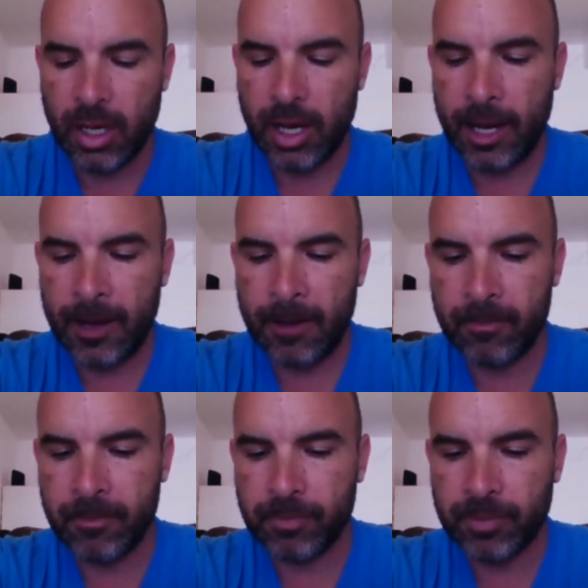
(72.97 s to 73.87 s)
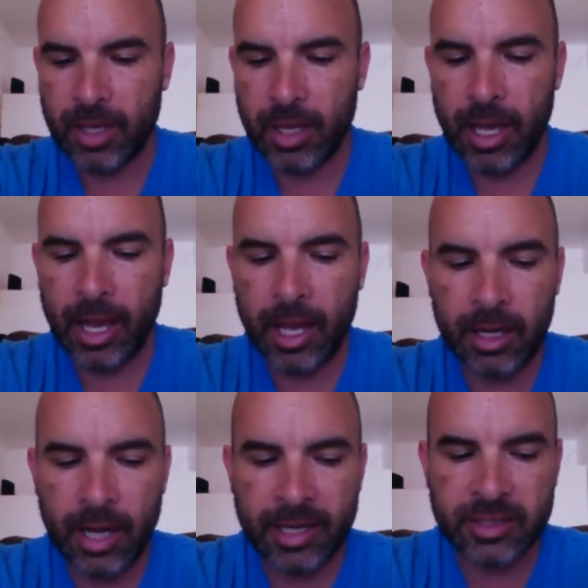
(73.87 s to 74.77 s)
and
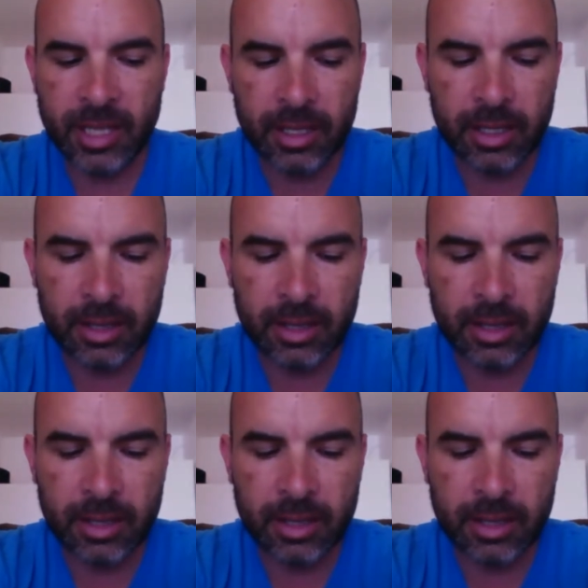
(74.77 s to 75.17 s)
I can tell you